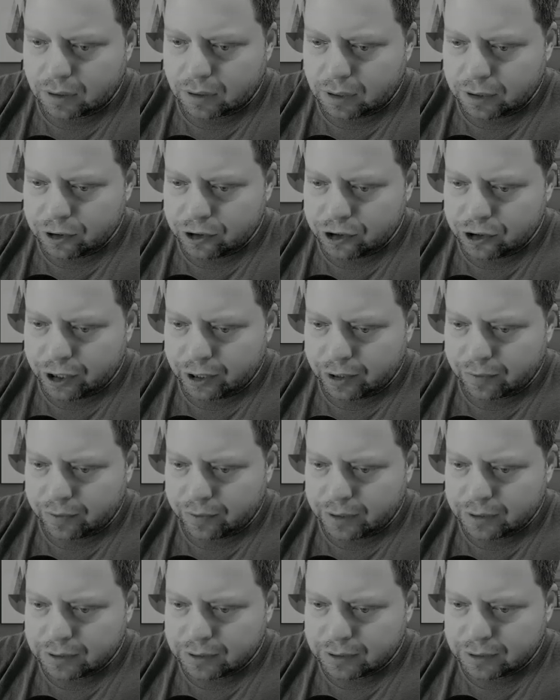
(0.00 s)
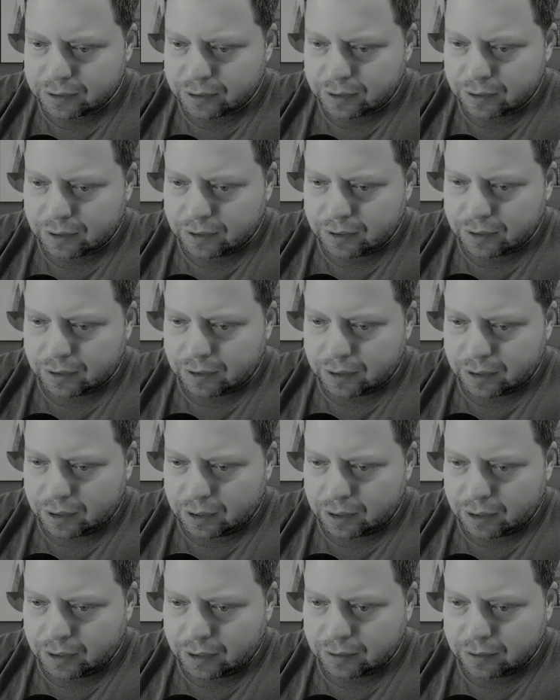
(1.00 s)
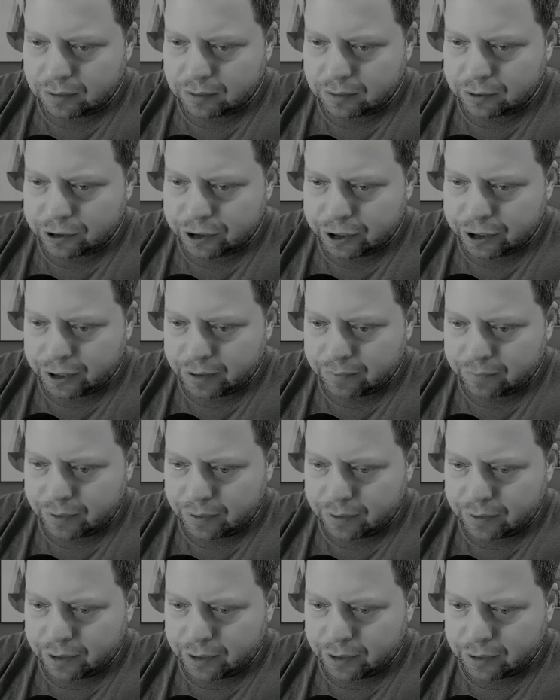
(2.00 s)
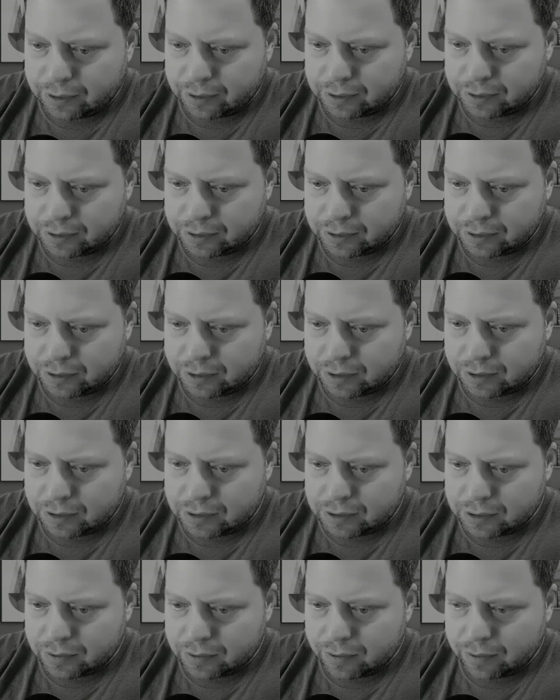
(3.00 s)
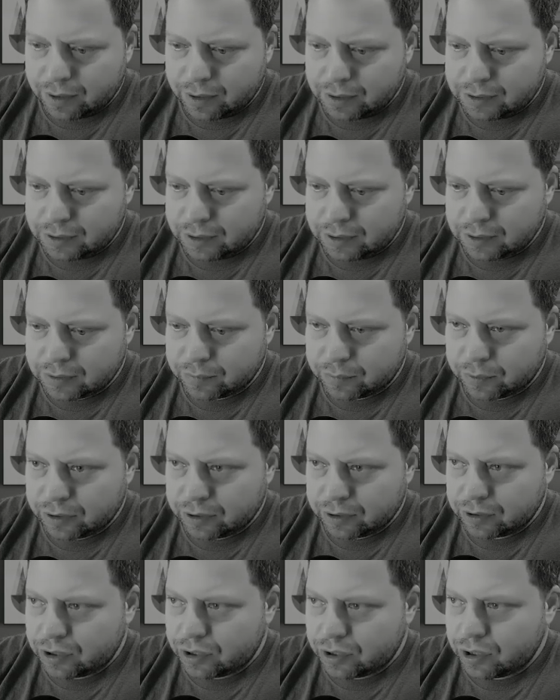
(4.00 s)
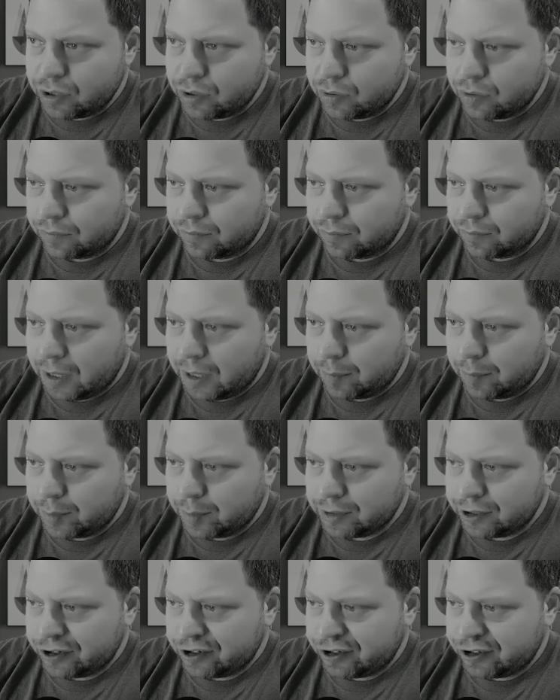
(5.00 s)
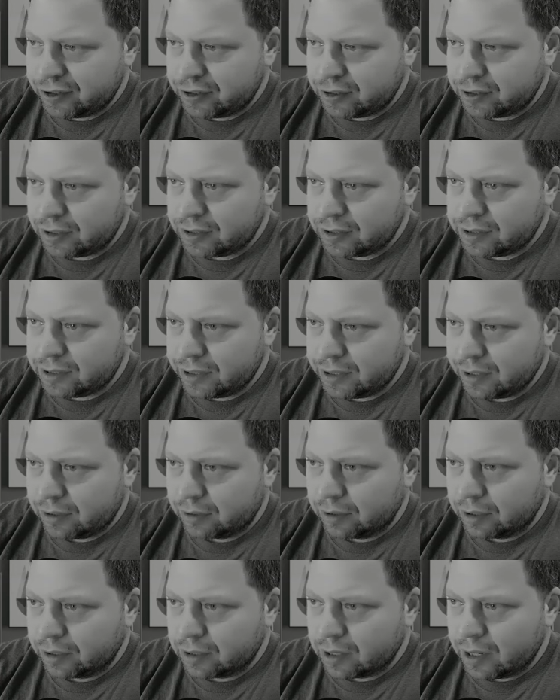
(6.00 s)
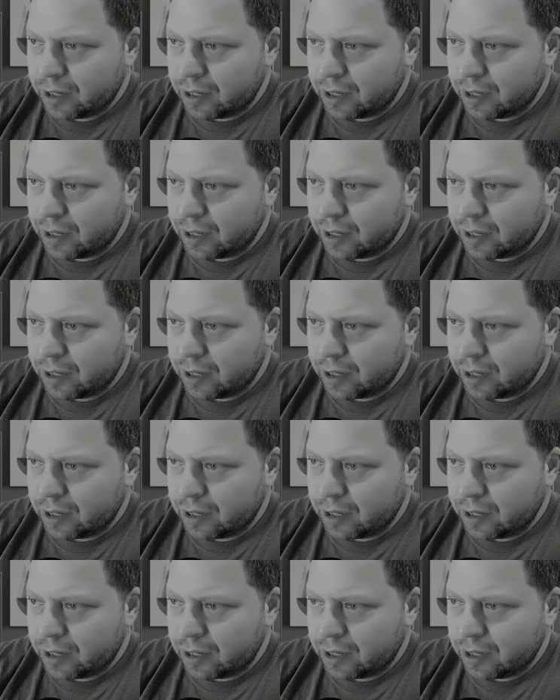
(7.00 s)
uncheck this and check everything else. So this is what 2 of my positions in CL look